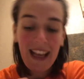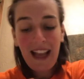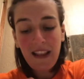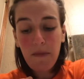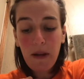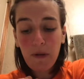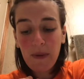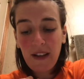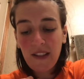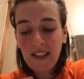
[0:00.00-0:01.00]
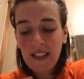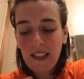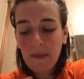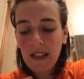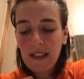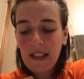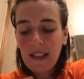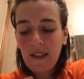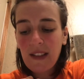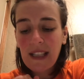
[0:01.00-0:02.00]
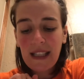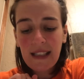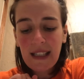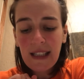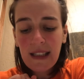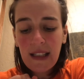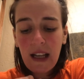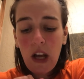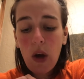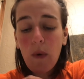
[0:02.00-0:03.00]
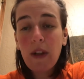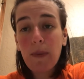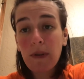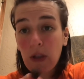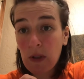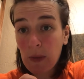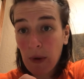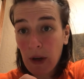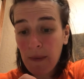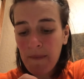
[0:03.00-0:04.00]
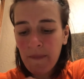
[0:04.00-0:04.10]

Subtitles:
The male reproductive system consists of the testes, where they produce sperm,